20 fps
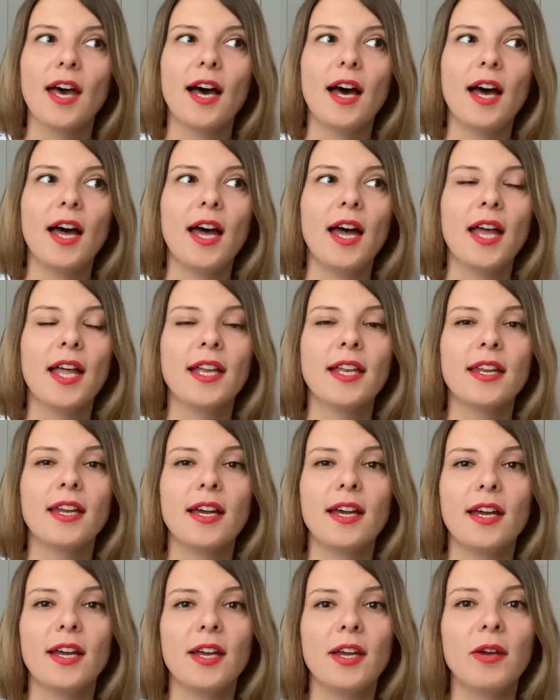And
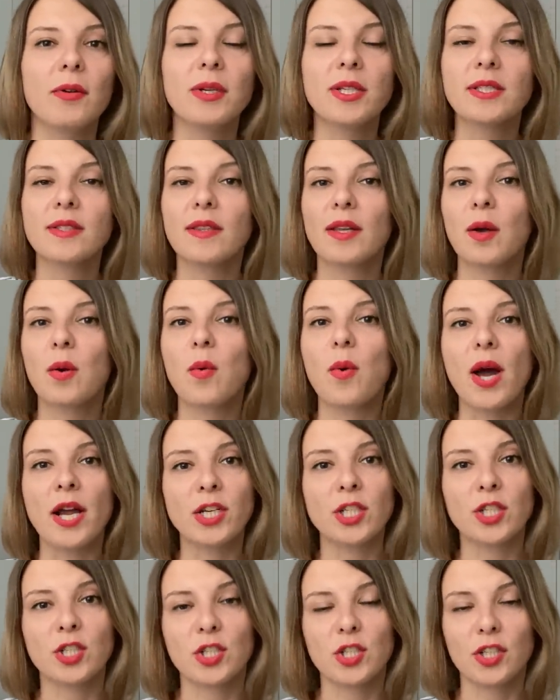here is the
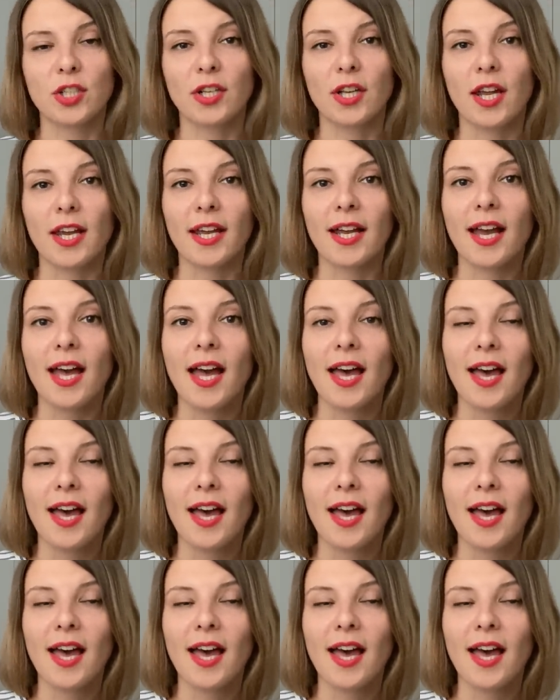question, like,